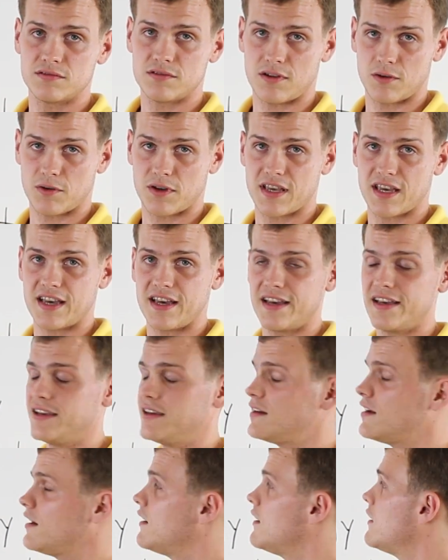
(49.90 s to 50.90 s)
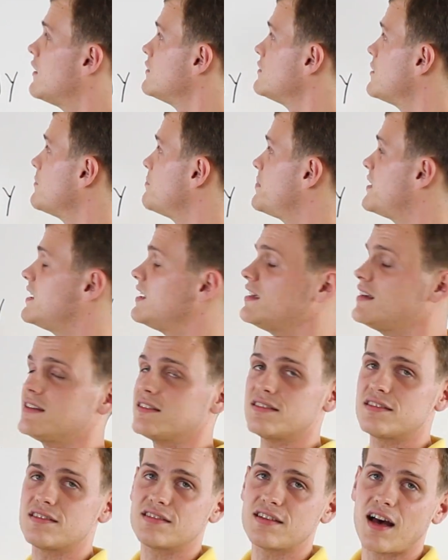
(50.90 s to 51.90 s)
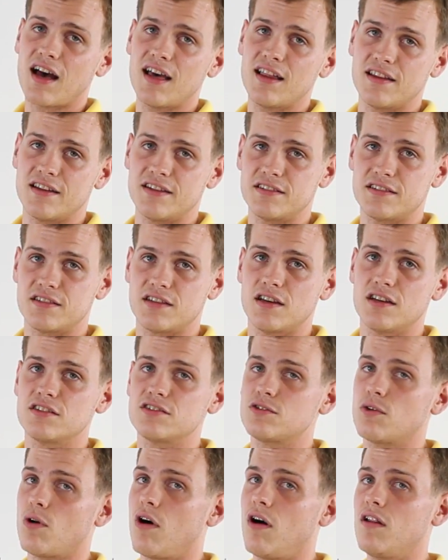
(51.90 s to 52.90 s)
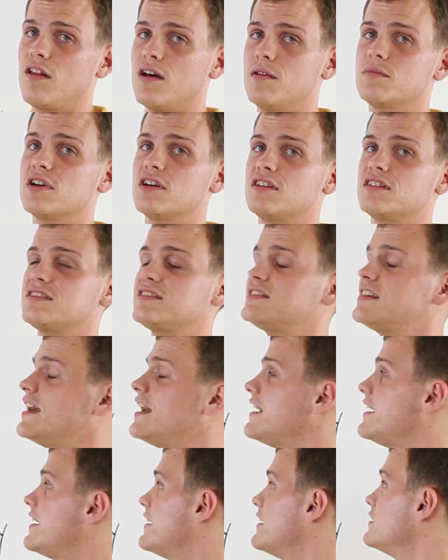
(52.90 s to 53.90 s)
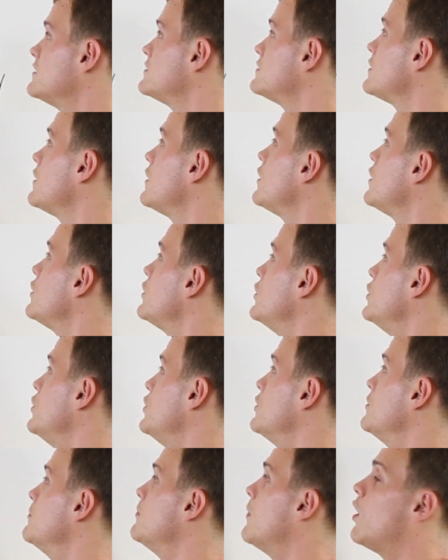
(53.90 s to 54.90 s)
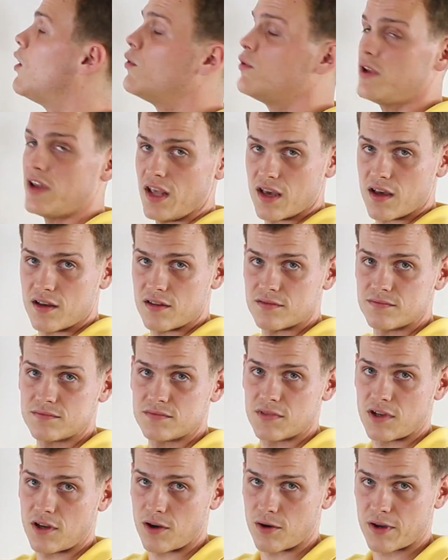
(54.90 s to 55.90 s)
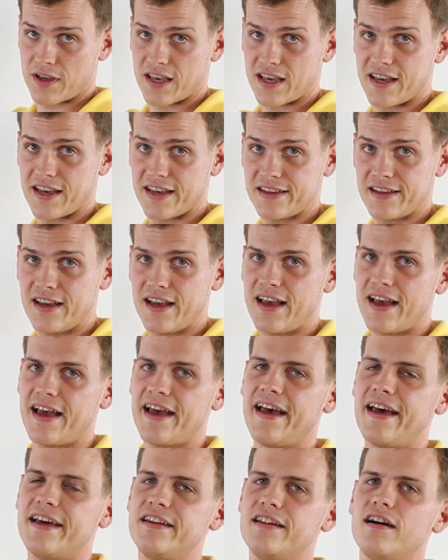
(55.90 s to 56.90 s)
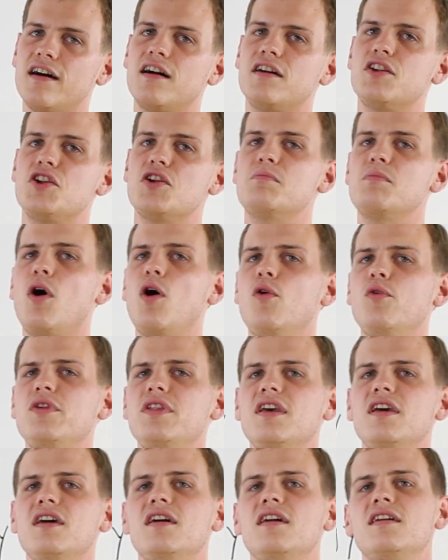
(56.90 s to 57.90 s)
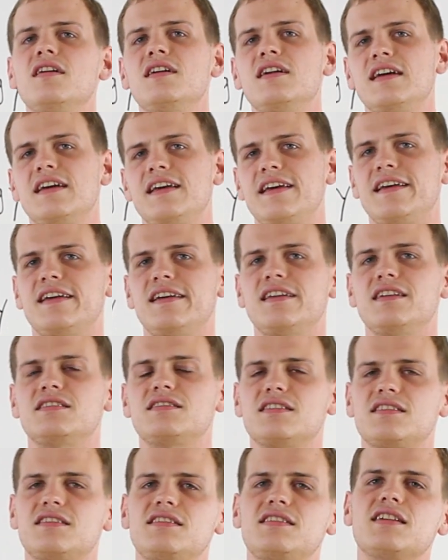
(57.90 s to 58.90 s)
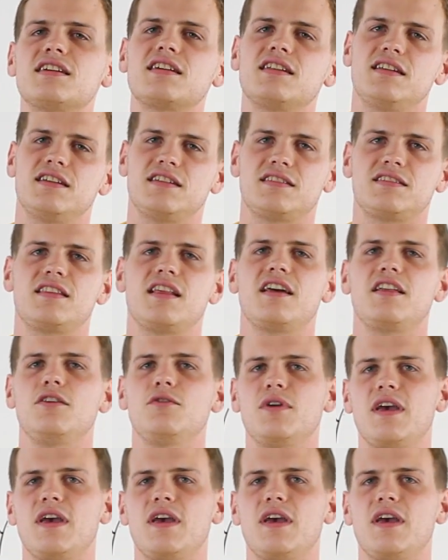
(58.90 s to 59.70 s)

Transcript: okay? The P is silent. So all I'm going to say is pneumonia, okay? And pneumonia is a sickness that you